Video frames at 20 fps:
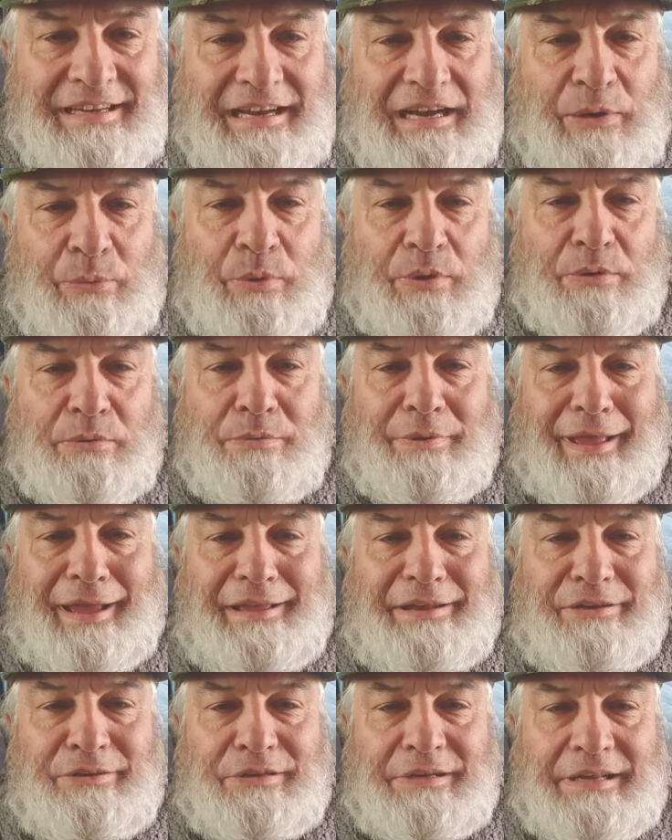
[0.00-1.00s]
How are we all
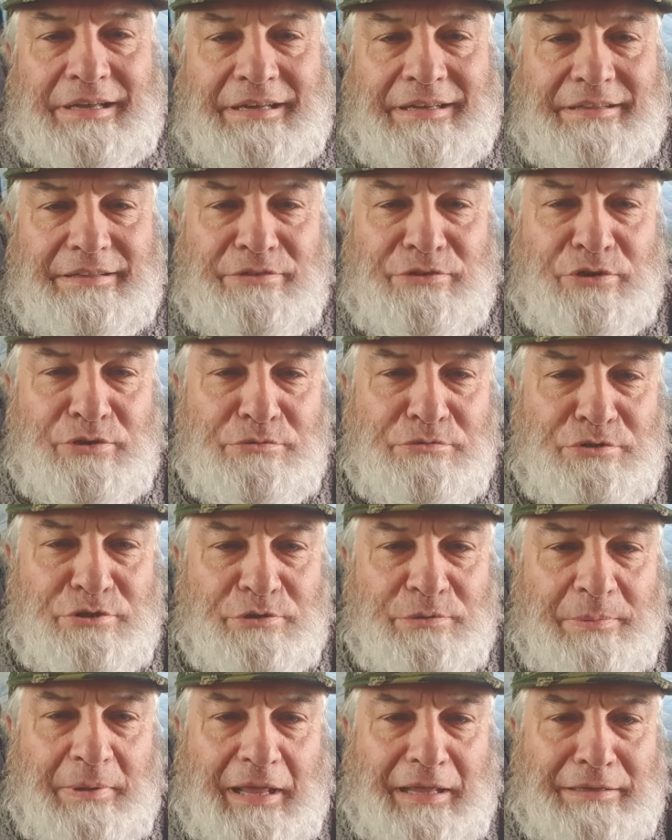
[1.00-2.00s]
getting on out in
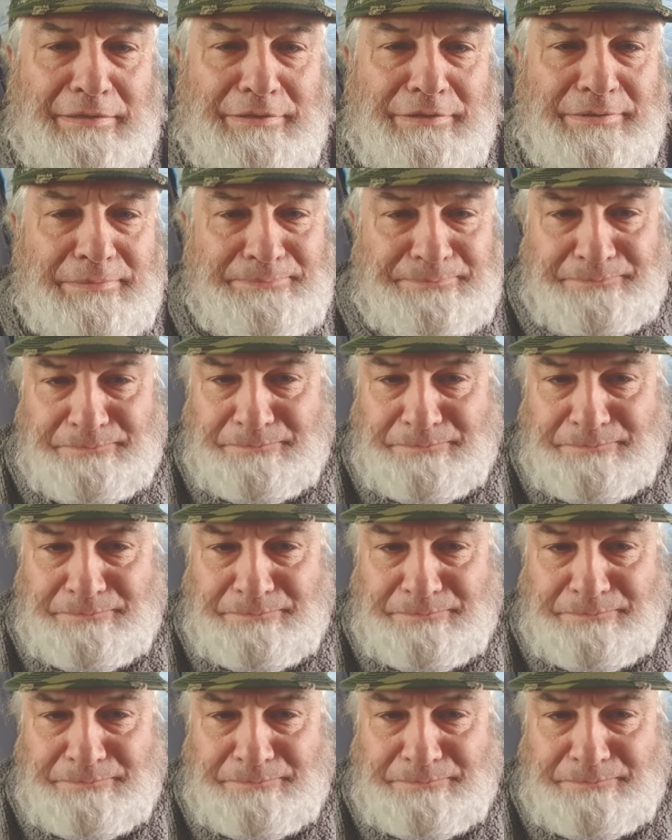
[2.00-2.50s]
YouTube land?